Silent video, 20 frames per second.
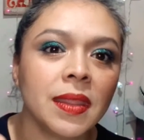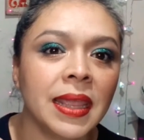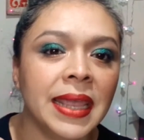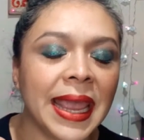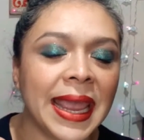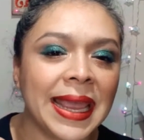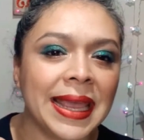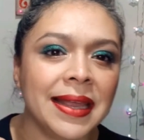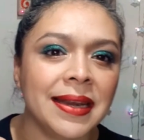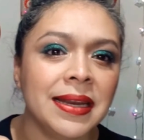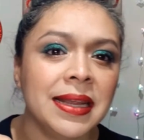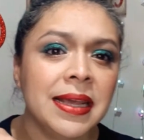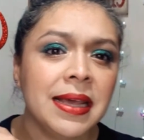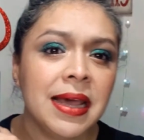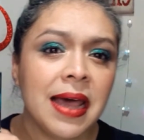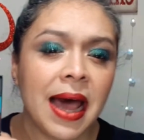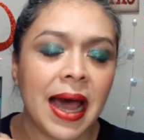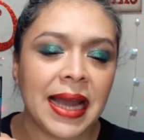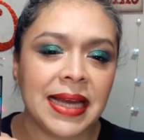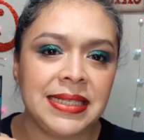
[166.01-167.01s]
And
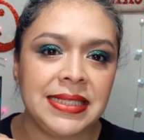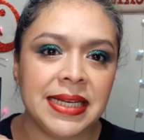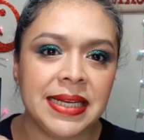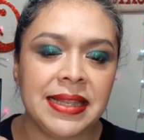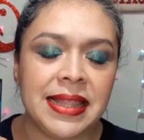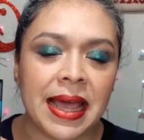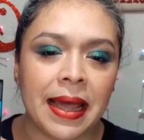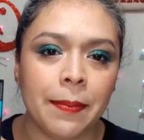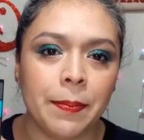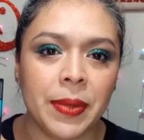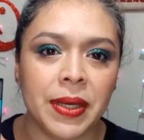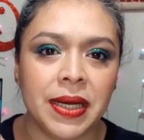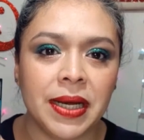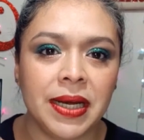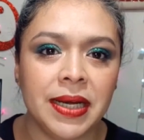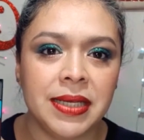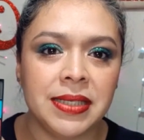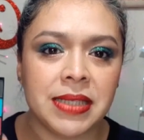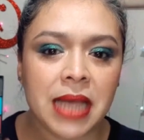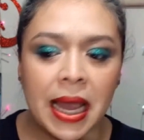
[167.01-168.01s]
I did that
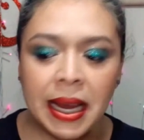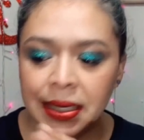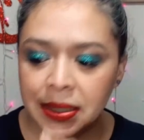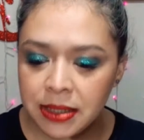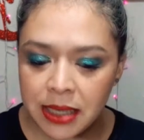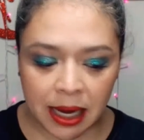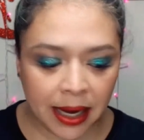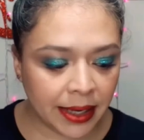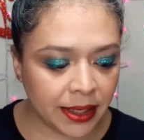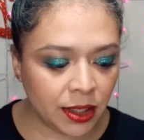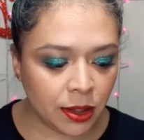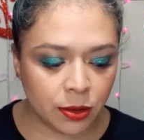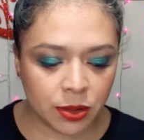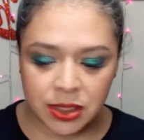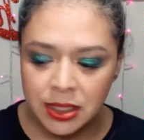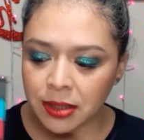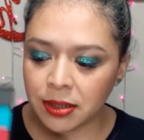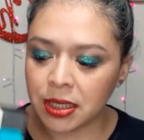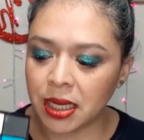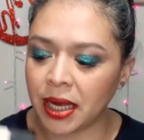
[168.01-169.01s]
because I used
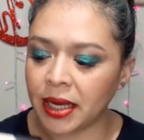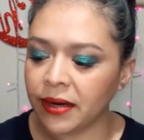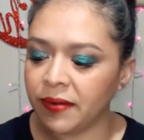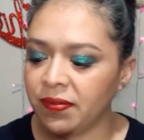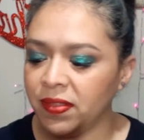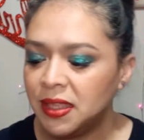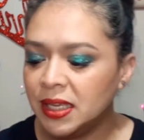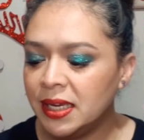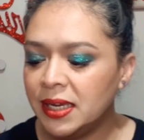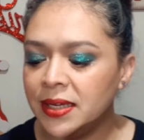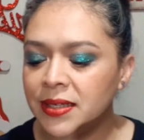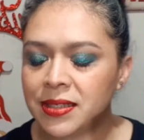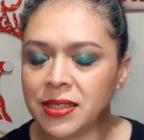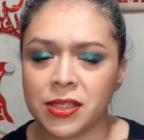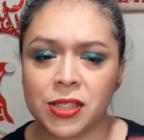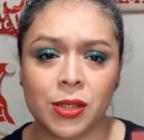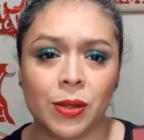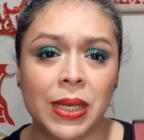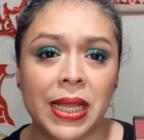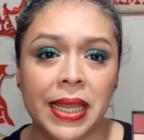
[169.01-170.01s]
a lot of these.
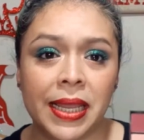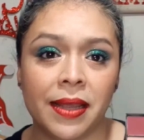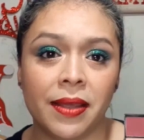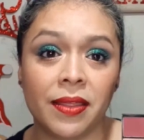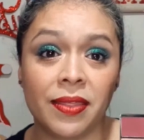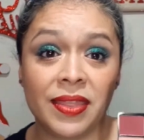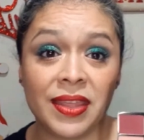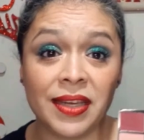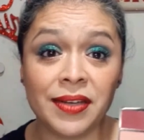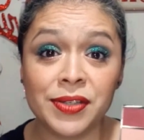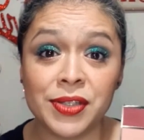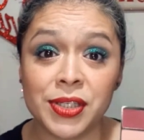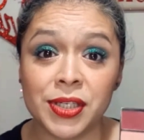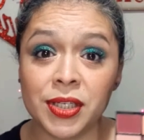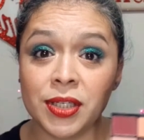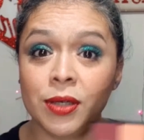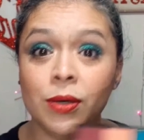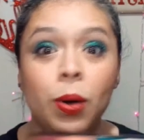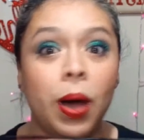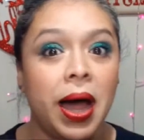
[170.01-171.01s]
So like these
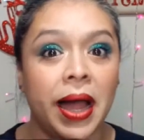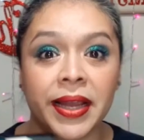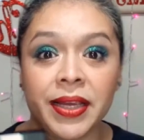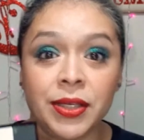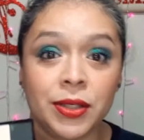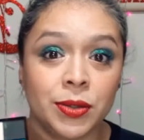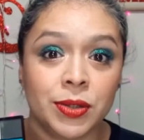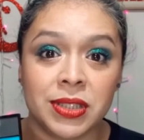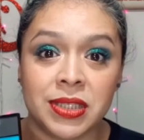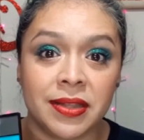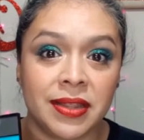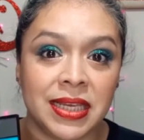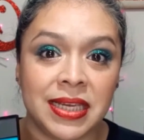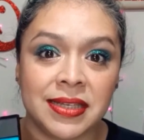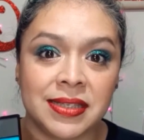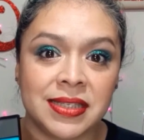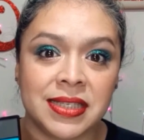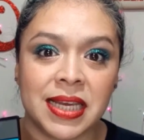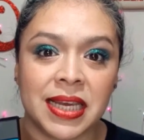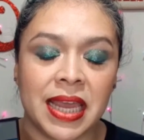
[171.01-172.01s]
two, I used
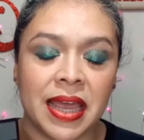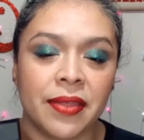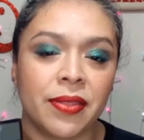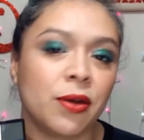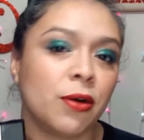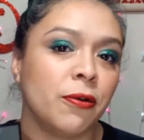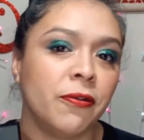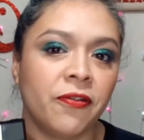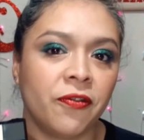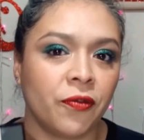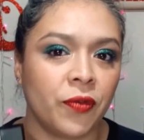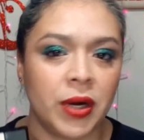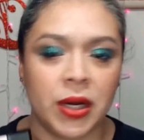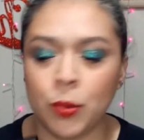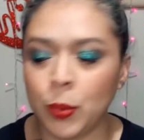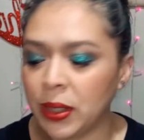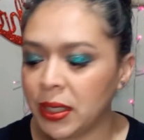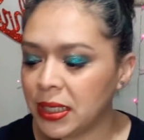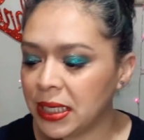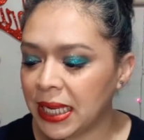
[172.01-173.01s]
these together
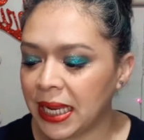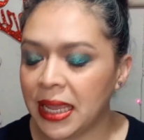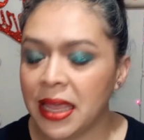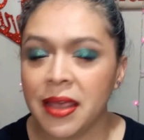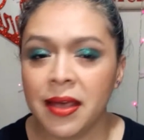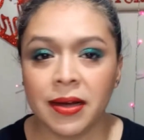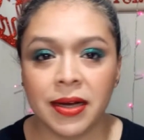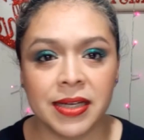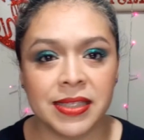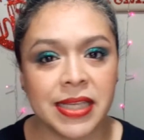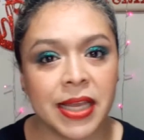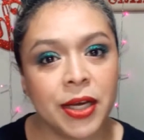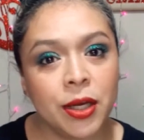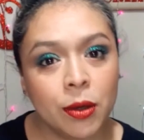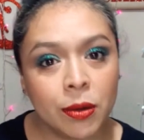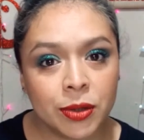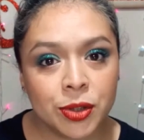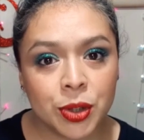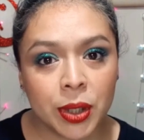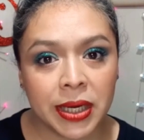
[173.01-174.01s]
frequently because I knew I
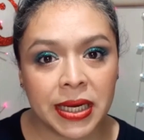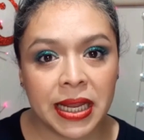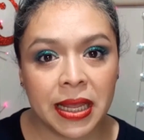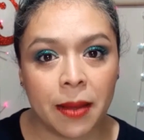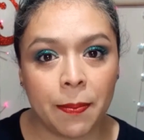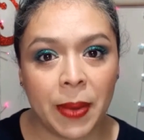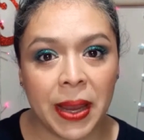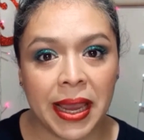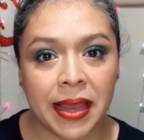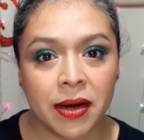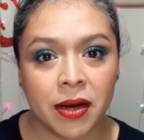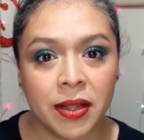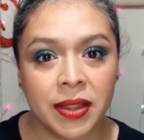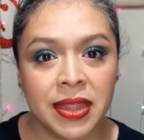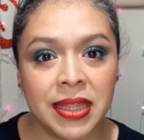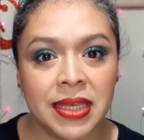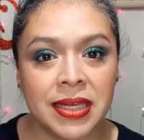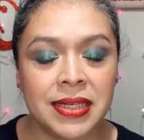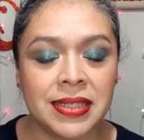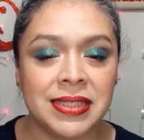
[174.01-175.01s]
was trying to hit pan on
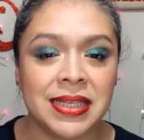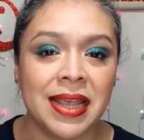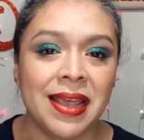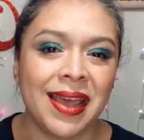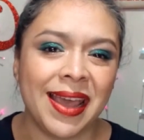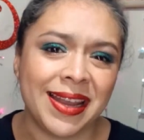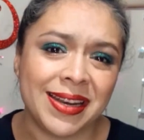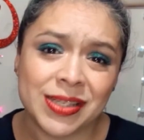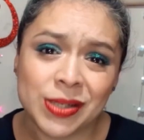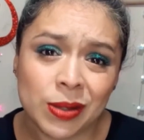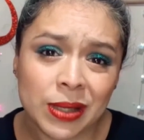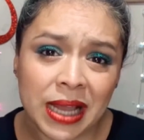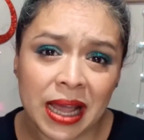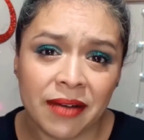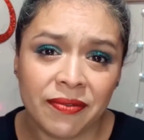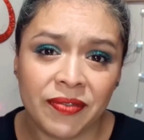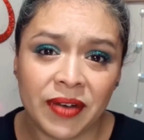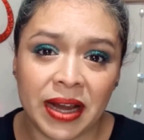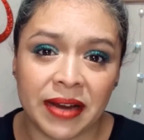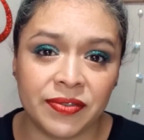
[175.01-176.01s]
this and it's only got
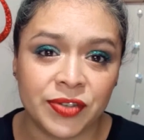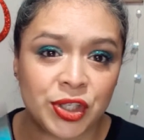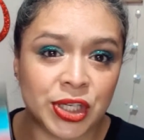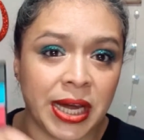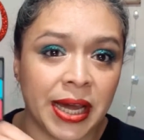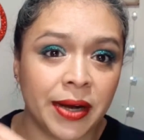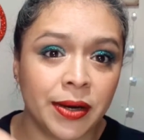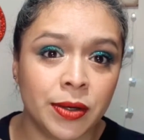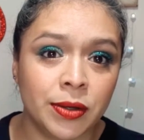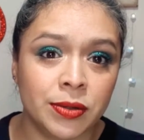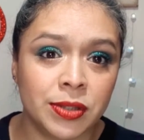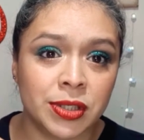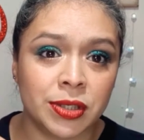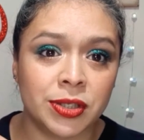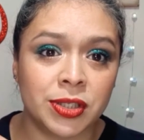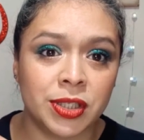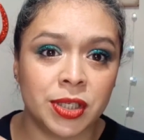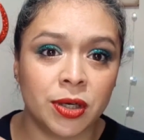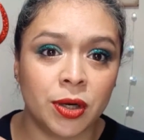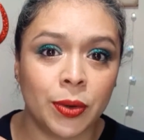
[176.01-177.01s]
5 shadows.
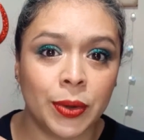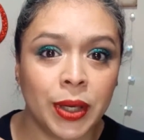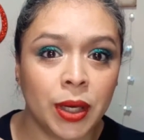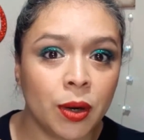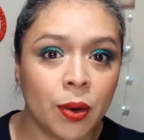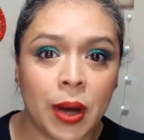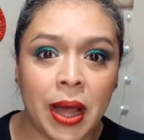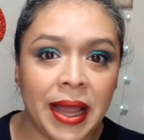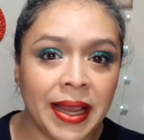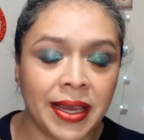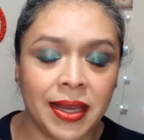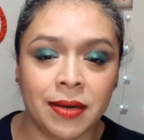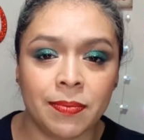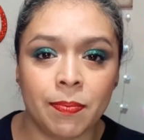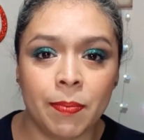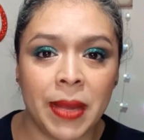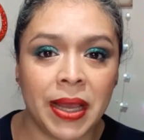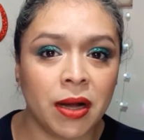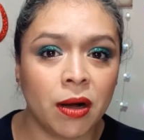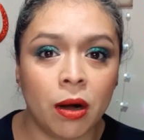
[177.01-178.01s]
So, you know, I can
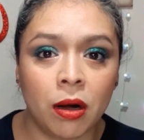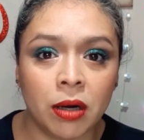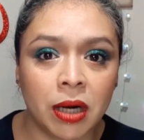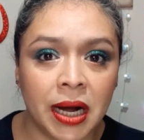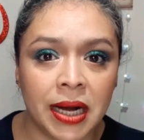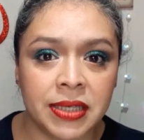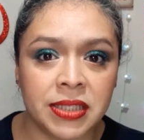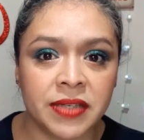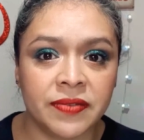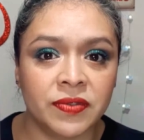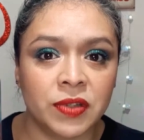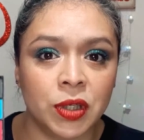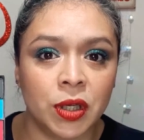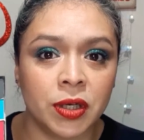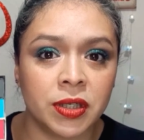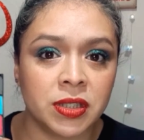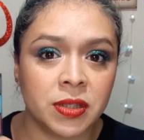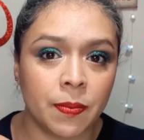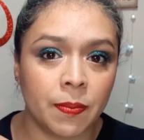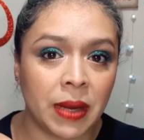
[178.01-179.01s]
make all kinds of
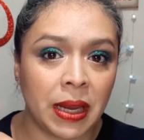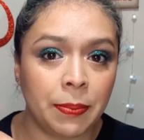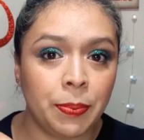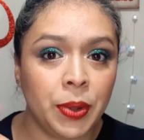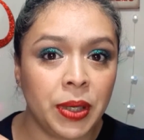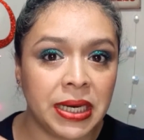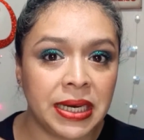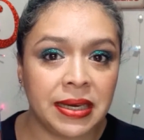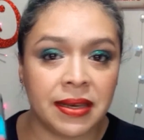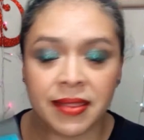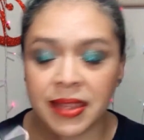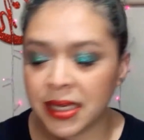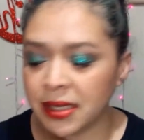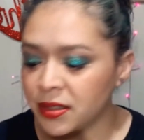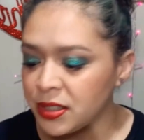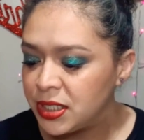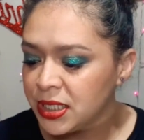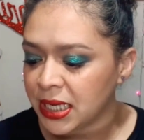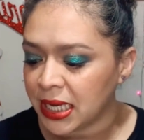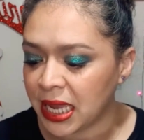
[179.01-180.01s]
looks by putting these
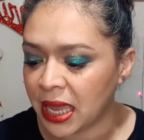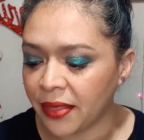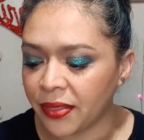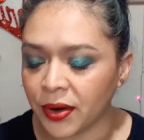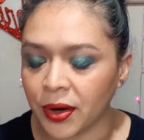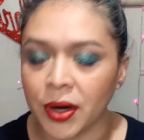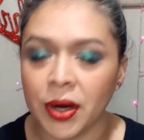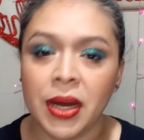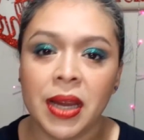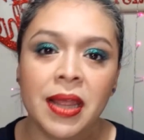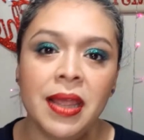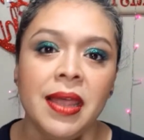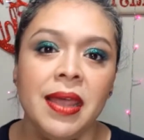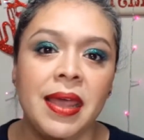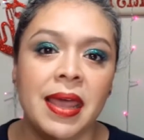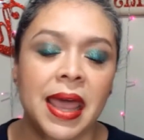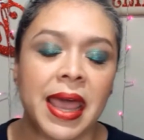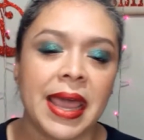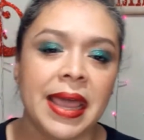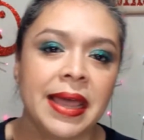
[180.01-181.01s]
together.
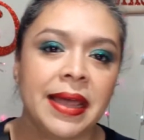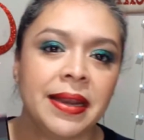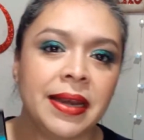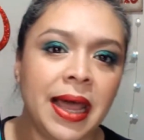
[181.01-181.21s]
And